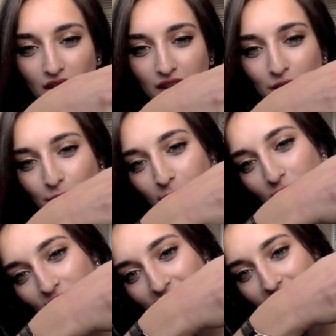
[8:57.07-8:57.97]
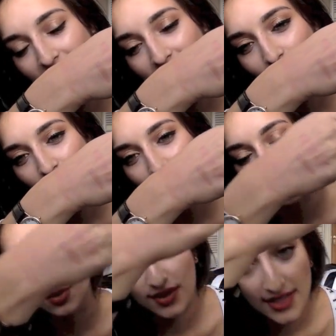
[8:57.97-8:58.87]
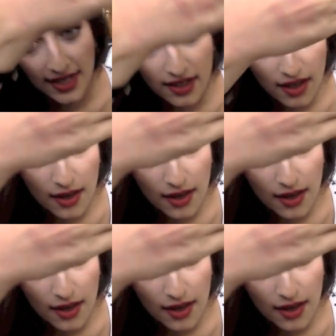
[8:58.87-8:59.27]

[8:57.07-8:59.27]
You probably can't see it now because the sun's like...